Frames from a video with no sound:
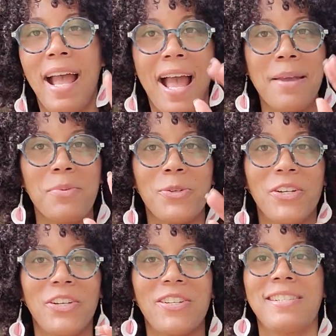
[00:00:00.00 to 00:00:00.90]
Hi
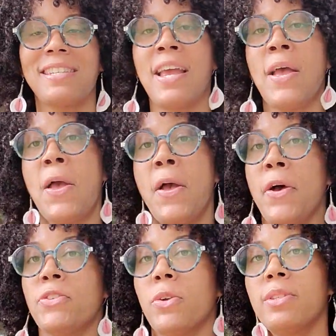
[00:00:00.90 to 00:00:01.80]
Mooners!
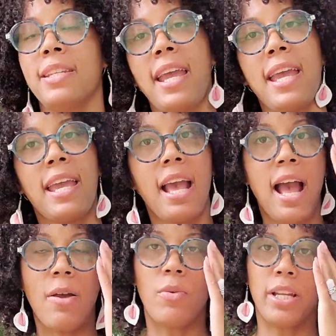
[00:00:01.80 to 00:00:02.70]
So today
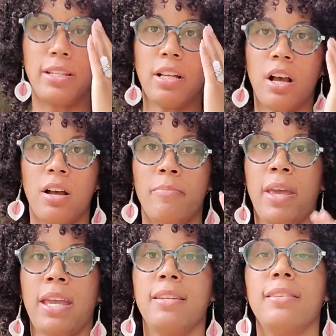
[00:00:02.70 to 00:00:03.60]
I wanted to come
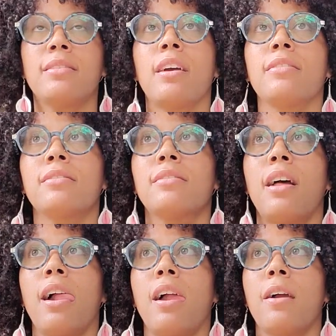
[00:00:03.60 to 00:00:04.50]
and discuss
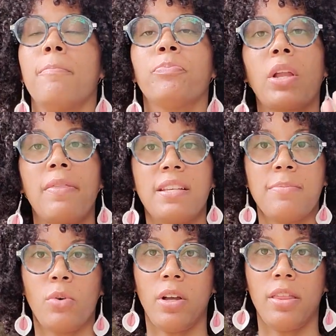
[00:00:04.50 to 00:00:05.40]
this
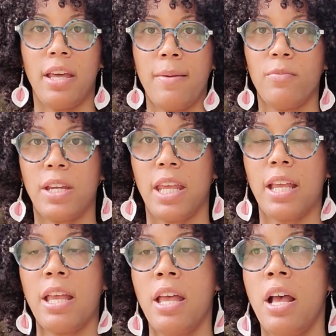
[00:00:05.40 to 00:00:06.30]
book that I'm reading.